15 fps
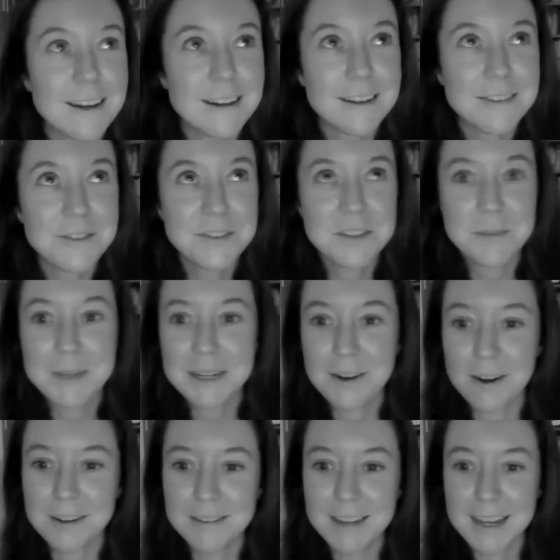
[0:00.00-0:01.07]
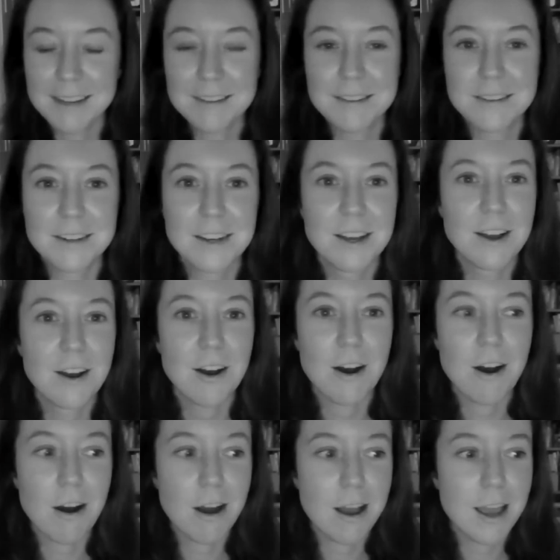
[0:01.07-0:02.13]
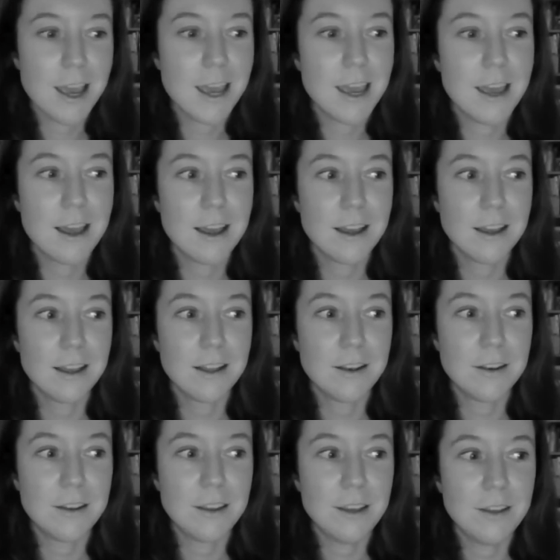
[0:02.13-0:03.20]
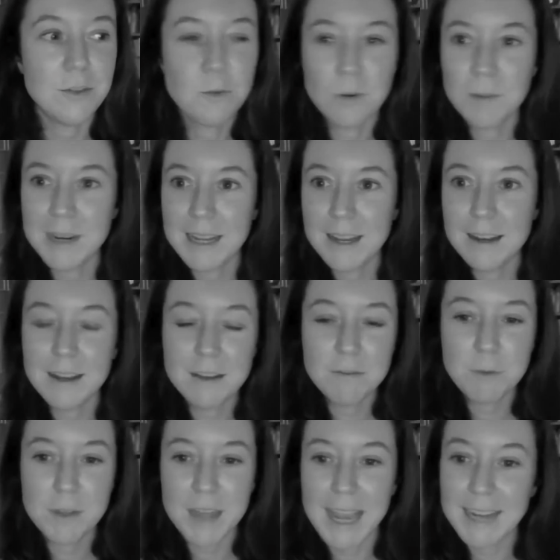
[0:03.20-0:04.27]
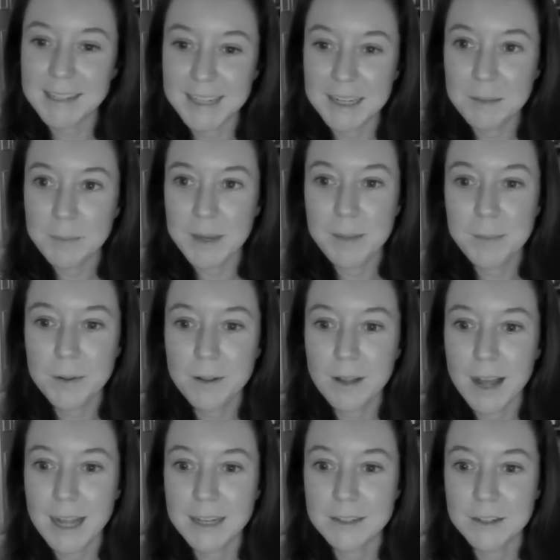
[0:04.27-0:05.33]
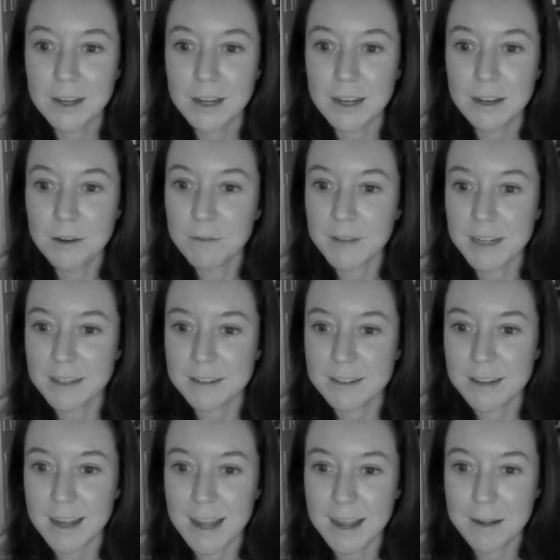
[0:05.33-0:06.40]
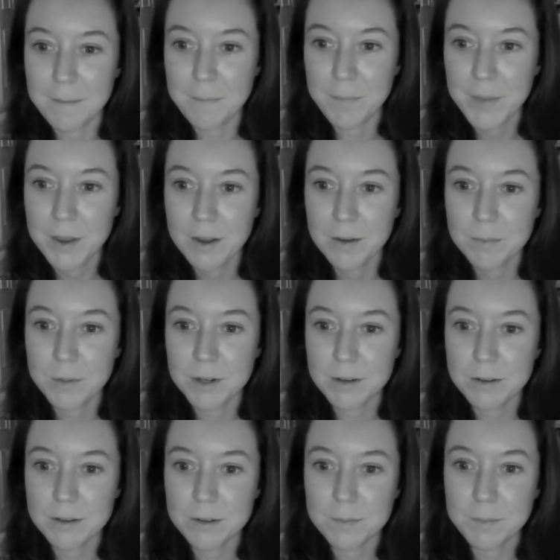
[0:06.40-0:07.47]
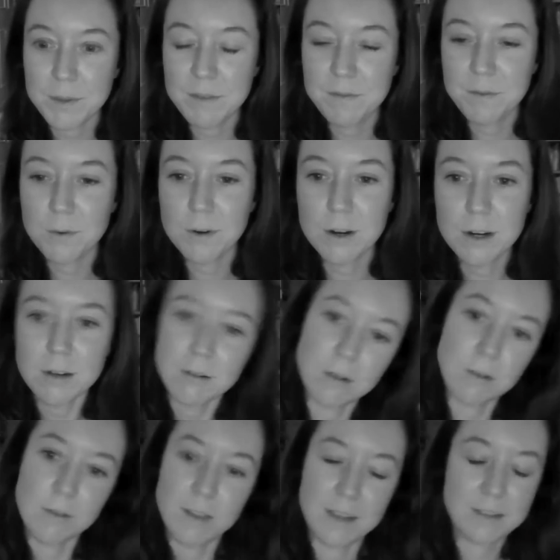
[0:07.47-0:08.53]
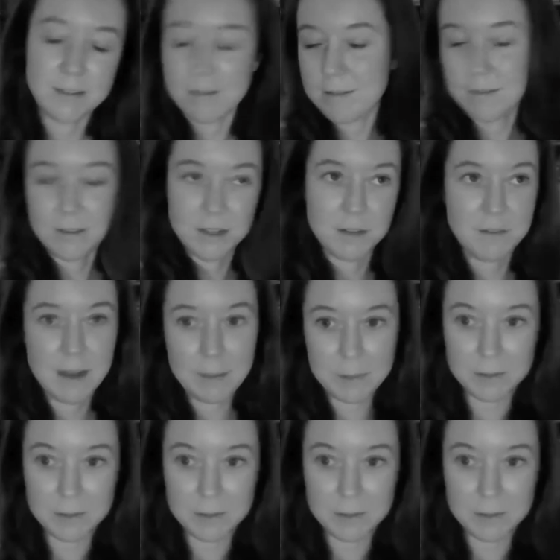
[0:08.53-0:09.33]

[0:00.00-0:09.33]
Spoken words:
just a bit of context. I normally live with 18 people and I love it. But before all this stuff happened